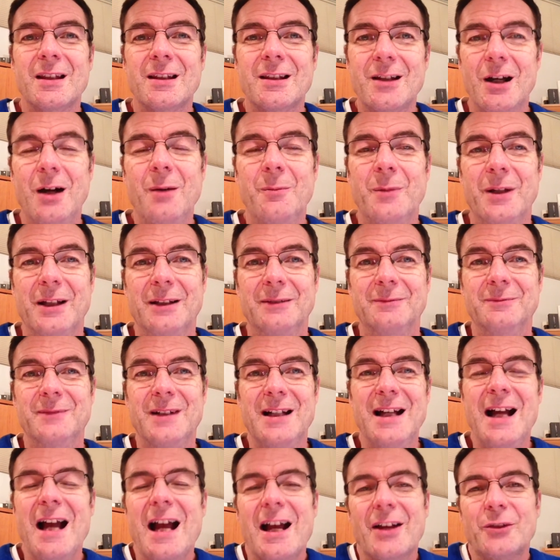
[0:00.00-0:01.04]
coming.
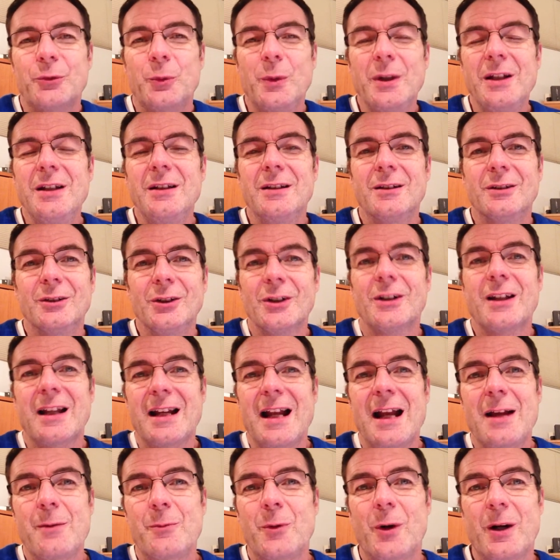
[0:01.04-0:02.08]
As we look at
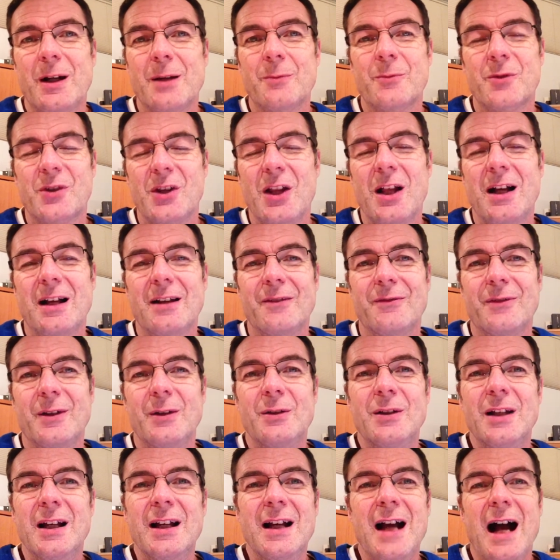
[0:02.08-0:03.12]
Abraham's life,
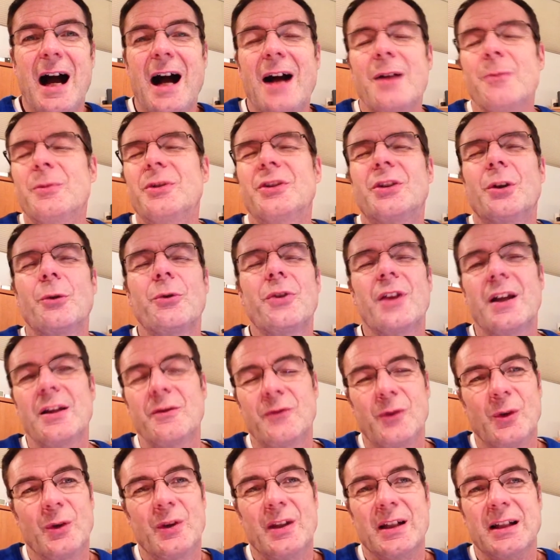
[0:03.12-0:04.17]
and I'm so
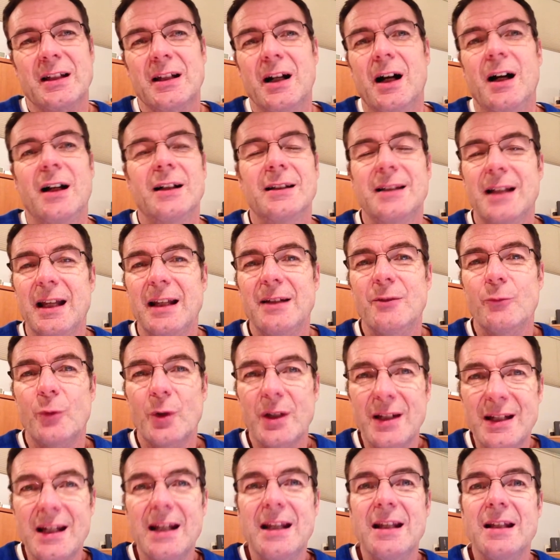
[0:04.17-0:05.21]
thankful that God can
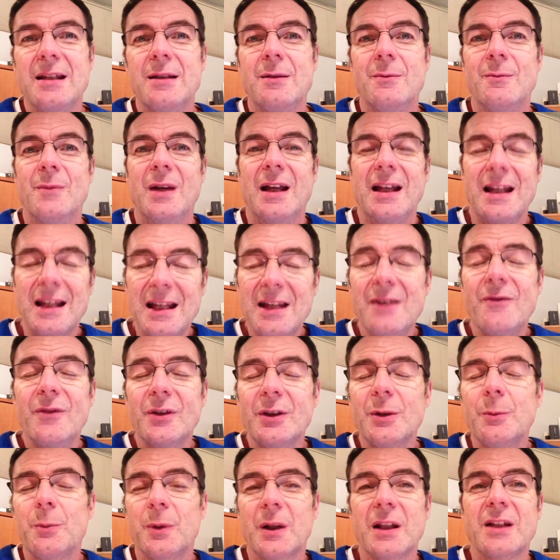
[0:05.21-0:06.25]
redeem
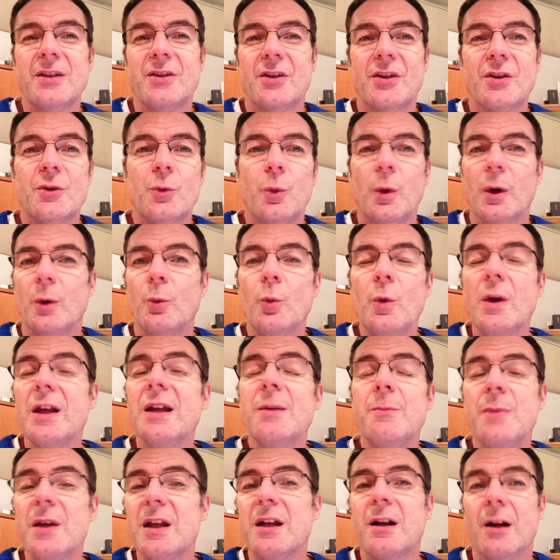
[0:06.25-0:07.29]
even the places where
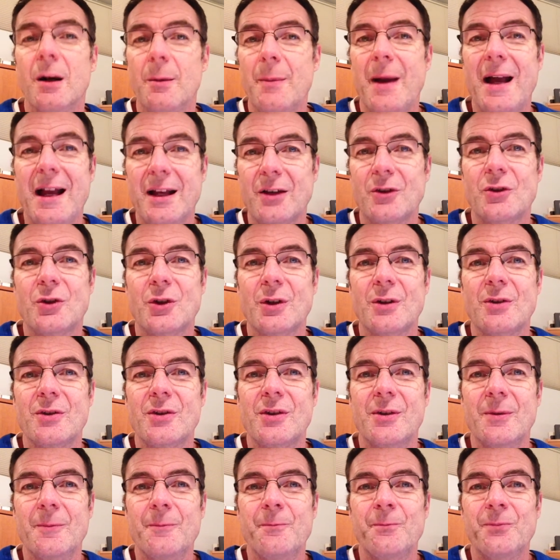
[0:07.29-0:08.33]
we become
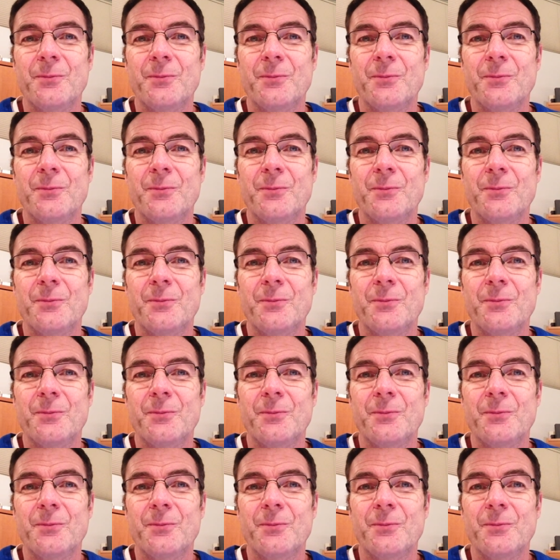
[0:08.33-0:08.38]
anxious,